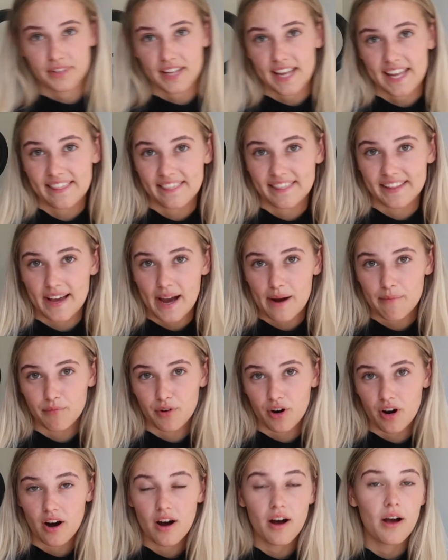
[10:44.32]
in the
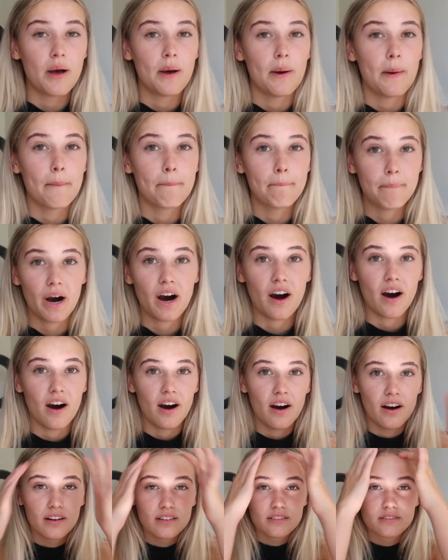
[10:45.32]
camera
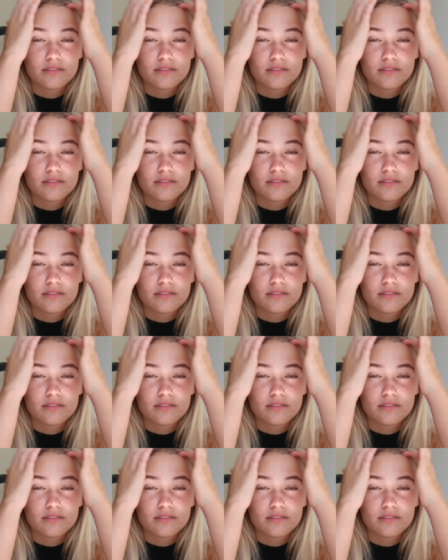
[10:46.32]
but